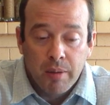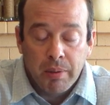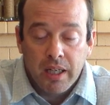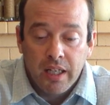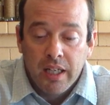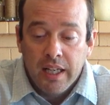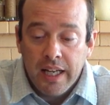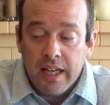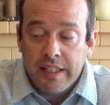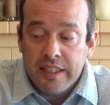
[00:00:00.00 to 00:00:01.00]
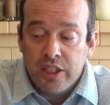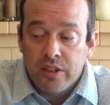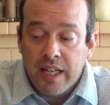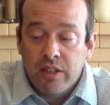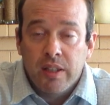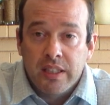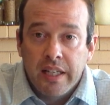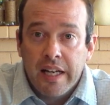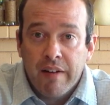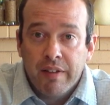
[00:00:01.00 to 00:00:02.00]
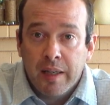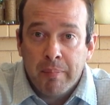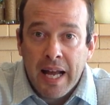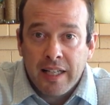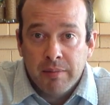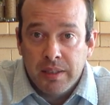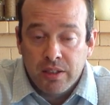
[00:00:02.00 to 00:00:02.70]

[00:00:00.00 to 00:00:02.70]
But hey, I need your address, and they never get back to me.